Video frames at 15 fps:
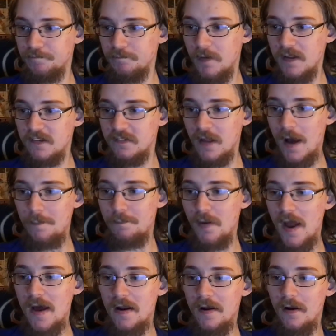It's not
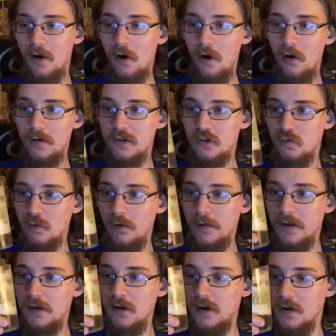bad at all. It's really
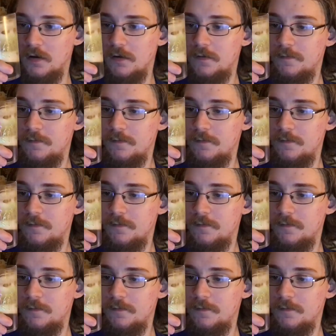good.